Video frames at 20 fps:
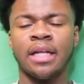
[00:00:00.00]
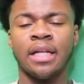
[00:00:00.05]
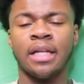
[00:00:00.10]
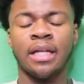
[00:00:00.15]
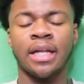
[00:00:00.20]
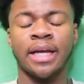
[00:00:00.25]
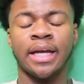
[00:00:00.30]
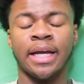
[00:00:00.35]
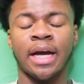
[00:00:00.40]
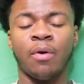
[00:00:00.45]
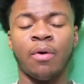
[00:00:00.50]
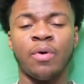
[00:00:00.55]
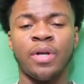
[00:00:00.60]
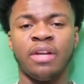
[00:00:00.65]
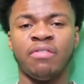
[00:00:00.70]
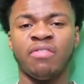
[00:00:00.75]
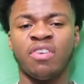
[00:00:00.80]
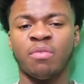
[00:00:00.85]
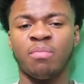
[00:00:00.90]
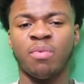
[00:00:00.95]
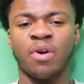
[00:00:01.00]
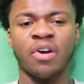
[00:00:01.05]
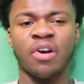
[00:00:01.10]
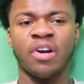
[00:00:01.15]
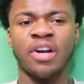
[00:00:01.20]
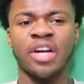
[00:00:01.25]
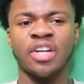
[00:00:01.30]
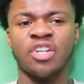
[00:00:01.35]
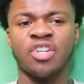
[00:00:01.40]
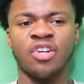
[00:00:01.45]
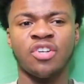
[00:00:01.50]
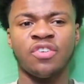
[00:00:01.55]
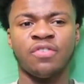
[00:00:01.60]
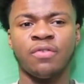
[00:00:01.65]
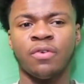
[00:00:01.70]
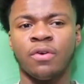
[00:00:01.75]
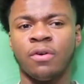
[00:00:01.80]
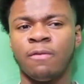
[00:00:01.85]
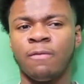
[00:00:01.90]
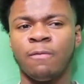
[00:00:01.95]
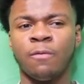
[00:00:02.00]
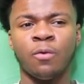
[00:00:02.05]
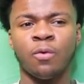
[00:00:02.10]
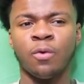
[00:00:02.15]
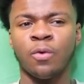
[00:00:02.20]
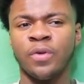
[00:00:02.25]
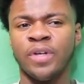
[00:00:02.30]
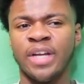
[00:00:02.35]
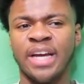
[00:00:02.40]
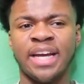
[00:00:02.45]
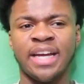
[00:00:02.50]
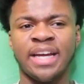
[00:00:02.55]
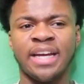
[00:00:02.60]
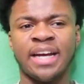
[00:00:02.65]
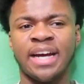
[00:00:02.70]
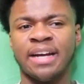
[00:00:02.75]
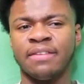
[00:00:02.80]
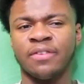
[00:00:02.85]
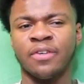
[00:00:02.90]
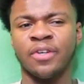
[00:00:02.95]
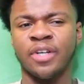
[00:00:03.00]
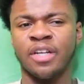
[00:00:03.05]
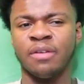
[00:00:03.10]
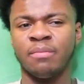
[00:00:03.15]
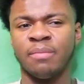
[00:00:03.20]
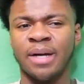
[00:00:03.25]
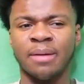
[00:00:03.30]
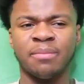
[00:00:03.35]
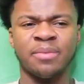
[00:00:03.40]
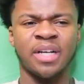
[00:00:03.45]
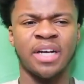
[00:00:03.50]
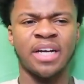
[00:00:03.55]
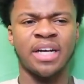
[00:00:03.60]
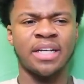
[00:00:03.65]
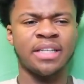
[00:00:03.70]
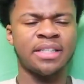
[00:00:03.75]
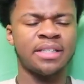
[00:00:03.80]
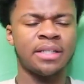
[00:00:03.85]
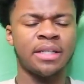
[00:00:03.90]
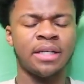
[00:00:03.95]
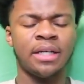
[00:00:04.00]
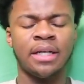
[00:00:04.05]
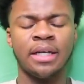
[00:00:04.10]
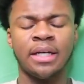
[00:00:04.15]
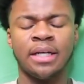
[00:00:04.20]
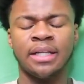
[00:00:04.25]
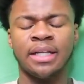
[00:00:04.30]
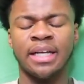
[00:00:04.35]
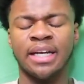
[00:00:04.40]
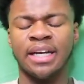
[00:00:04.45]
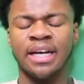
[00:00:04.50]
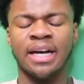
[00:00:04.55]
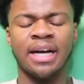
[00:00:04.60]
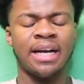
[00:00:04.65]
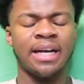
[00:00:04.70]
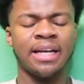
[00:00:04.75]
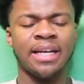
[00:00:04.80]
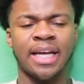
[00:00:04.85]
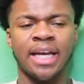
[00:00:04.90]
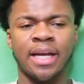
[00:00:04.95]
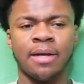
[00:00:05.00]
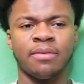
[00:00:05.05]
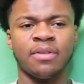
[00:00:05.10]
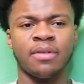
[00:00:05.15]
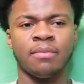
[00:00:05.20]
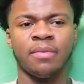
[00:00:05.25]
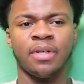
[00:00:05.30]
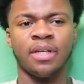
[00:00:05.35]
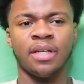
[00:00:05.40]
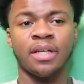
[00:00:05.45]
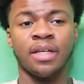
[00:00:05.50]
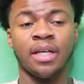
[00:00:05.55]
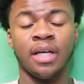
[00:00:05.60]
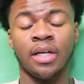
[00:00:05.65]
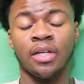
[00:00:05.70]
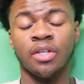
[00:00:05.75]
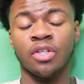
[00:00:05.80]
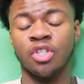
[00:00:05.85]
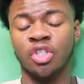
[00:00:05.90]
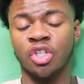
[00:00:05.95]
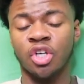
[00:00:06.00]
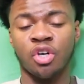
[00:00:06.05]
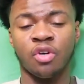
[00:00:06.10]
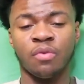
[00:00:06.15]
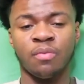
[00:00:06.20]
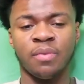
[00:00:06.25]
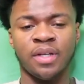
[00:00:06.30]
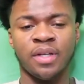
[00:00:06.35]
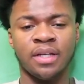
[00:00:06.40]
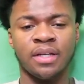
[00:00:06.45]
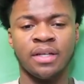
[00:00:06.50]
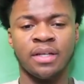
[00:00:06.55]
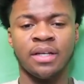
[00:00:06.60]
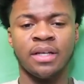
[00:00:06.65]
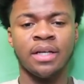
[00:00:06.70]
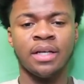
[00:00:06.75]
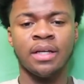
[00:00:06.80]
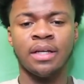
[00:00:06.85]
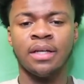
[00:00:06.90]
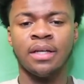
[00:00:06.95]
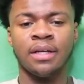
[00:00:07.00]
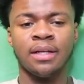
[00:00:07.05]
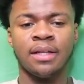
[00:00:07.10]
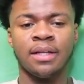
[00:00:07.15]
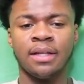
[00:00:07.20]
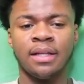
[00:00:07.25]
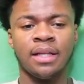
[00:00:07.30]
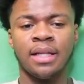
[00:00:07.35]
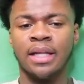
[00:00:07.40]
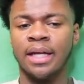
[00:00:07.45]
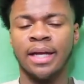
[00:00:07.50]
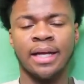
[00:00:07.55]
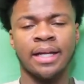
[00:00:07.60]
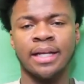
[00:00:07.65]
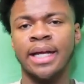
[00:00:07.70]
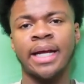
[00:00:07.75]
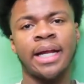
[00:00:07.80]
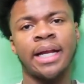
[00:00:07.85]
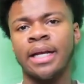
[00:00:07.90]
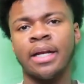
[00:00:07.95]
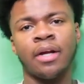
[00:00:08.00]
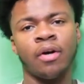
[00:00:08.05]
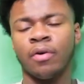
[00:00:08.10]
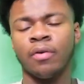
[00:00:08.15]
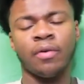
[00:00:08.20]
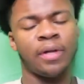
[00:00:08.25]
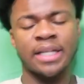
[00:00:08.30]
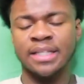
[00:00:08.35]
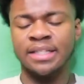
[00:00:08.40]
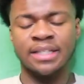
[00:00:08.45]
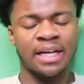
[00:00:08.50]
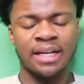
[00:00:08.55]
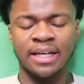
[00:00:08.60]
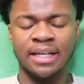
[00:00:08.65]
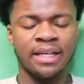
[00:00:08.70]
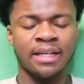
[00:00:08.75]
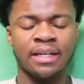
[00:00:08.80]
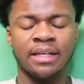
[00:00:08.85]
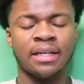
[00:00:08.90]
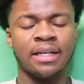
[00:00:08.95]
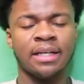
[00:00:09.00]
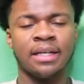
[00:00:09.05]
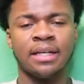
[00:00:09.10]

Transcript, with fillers: like I wasn't even a part of that church for a full day after getting baptized. That God came to me and showed me like that no, that's not it.